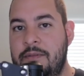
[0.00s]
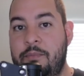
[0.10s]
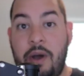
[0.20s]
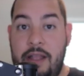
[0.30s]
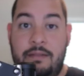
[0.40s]

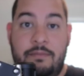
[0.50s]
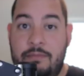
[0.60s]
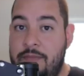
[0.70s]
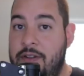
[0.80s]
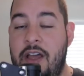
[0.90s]
But
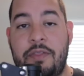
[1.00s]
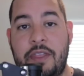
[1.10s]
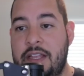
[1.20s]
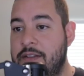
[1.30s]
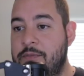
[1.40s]

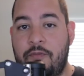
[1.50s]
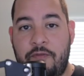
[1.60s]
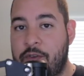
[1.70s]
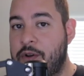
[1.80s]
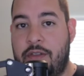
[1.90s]
nothing
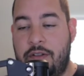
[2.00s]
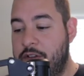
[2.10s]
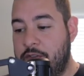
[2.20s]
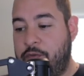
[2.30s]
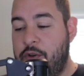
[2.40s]
further.
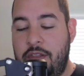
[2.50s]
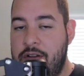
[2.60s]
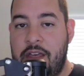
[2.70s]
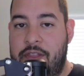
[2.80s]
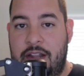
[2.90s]

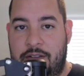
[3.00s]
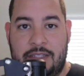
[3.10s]
Nothing else.